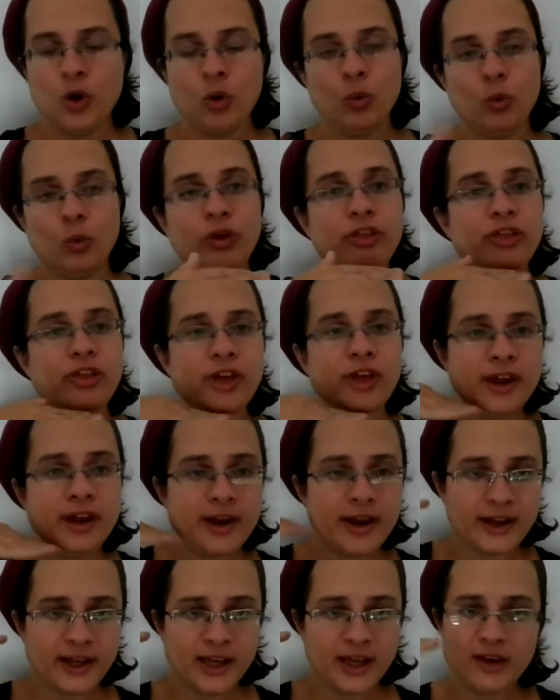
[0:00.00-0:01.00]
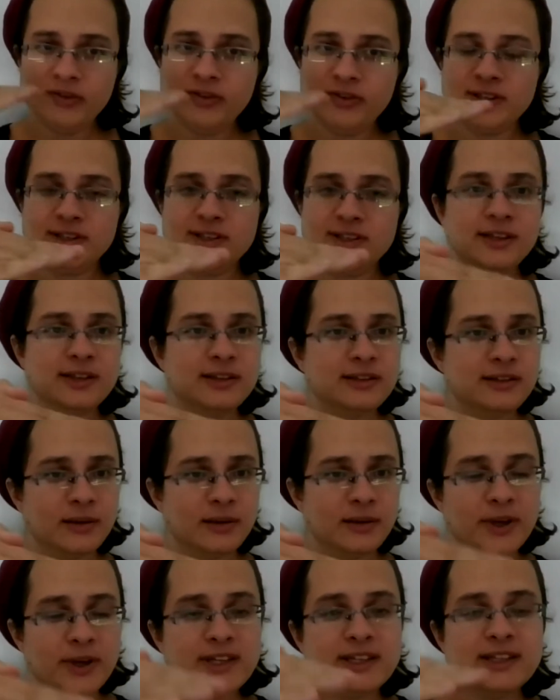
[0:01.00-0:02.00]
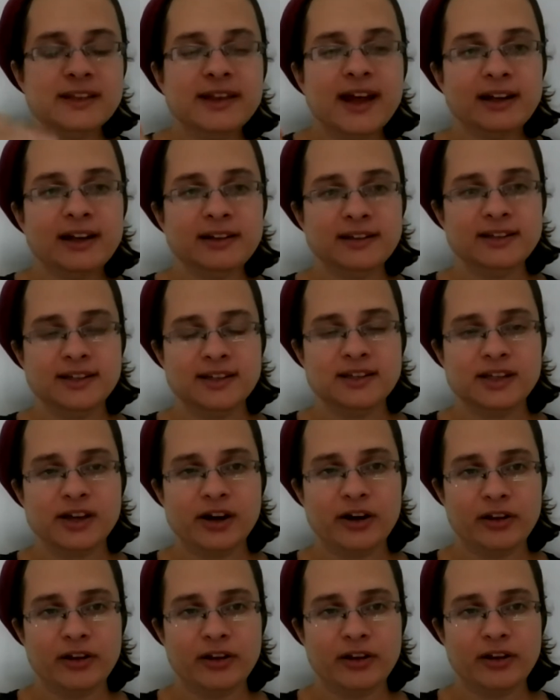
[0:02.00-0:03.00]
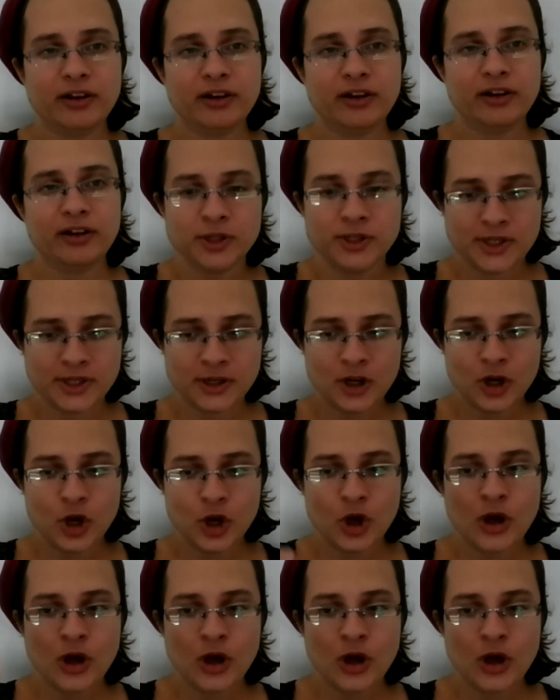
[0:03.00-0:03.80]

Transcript: within a given system is not necessarily the person